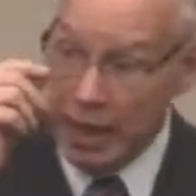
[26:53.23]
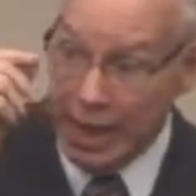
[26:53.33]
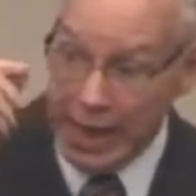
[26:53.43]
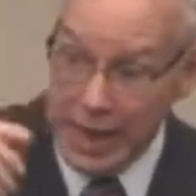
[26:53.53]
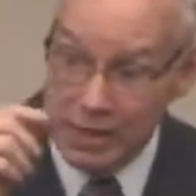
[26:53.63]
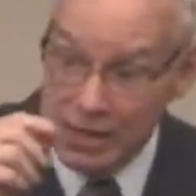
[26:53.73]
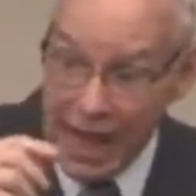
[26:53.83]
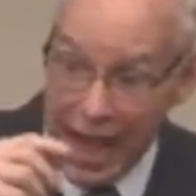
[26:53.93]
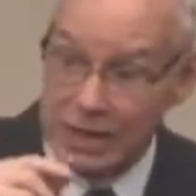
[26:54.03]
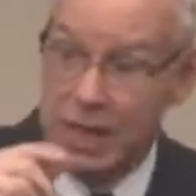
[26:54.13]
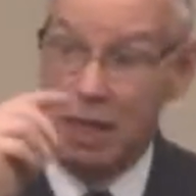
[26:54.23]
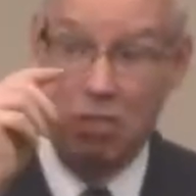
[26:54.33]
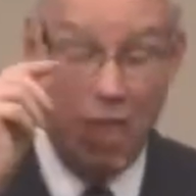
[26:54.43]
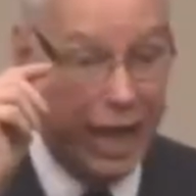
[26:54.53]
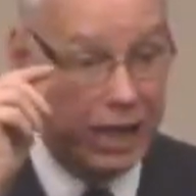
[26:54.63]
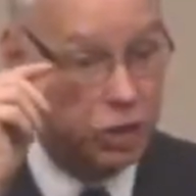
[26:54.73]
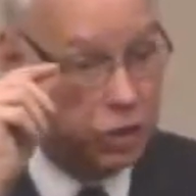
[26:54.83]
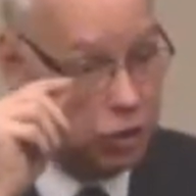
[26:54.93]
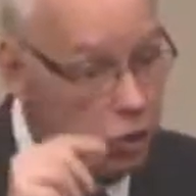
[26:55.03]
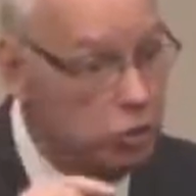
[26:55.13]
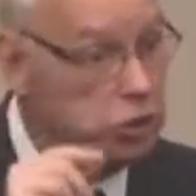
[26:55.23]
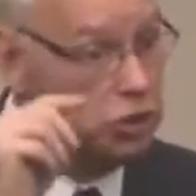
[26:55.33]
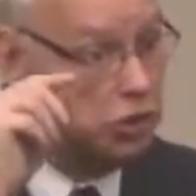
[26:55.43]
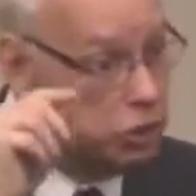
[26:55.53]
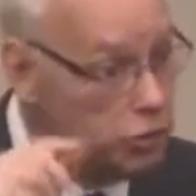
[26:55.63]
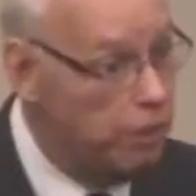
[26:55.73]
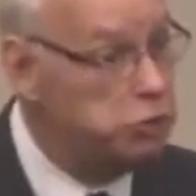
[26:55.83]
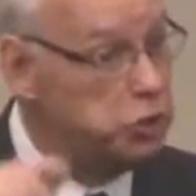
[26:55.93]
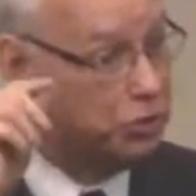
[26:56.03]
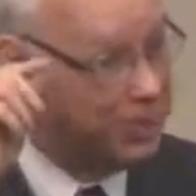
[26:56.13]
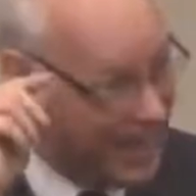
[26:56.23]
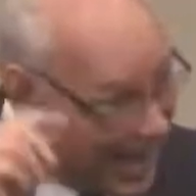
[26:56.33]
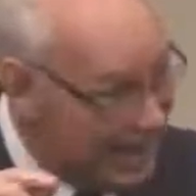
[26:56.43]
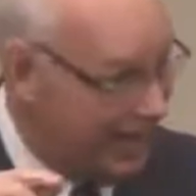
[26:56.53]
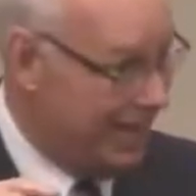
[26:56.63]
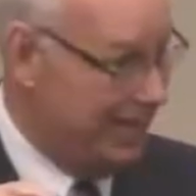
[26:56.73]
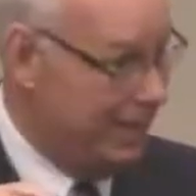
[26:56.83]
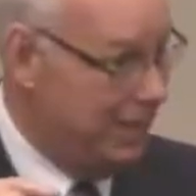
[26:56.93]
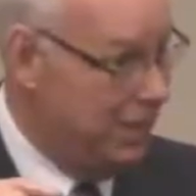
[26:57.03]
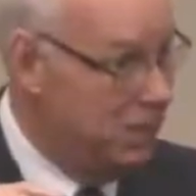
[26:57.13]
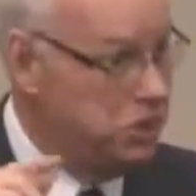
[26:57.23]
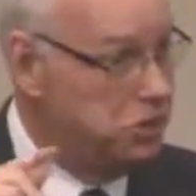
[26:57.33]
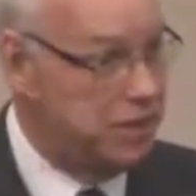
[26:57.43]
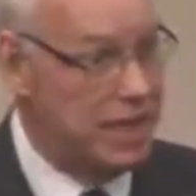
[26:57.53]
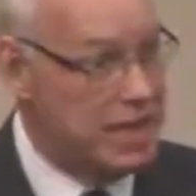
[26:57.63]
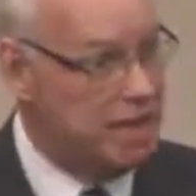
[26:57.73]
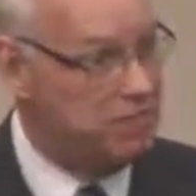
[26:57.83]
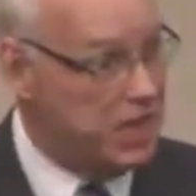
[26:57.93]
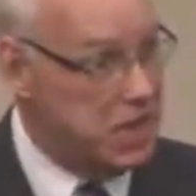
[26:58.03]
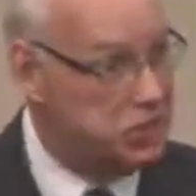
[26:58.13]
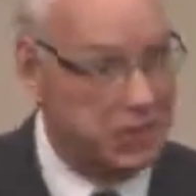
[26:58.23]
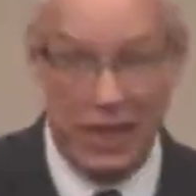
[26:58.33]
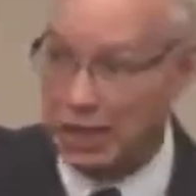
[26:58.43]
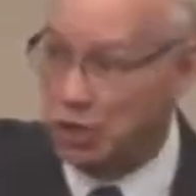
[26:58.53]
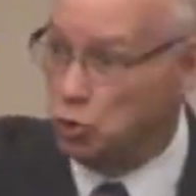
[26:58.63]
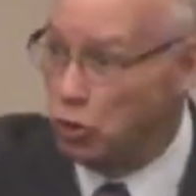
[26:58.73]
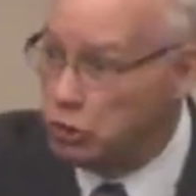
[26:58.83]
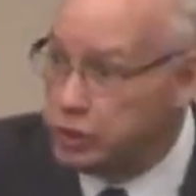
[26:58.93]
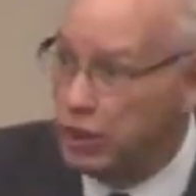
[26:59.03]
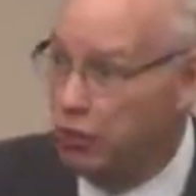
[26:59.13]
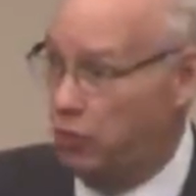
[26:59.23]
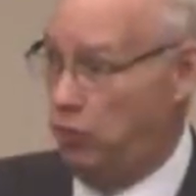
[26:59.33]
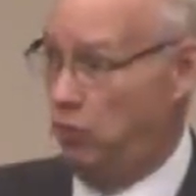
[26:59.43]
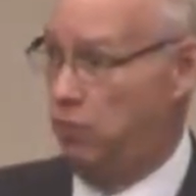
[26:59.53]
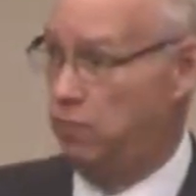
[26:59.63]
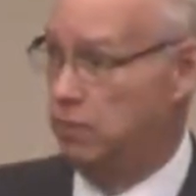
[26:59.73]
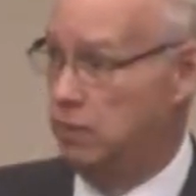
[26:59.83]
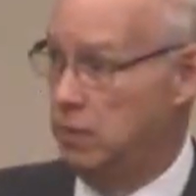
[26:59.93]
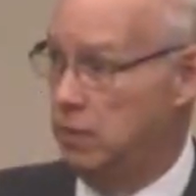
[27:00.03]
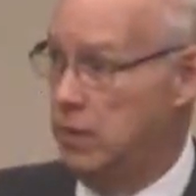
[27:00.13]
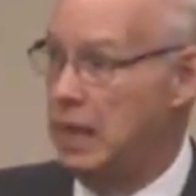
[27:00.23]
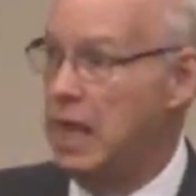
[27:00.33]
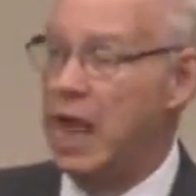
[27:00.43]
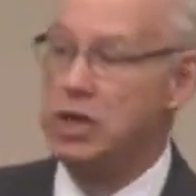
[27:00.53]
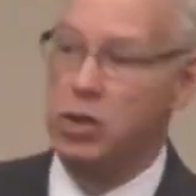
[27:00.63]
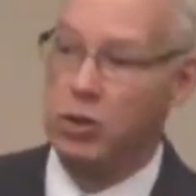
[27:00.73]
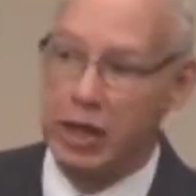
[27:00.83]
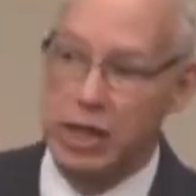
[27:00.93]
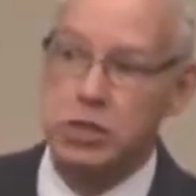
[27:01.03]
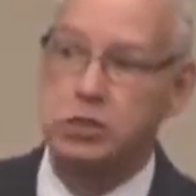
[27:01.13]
in that they searched the Scriptures daily to see if these things were so. And you need to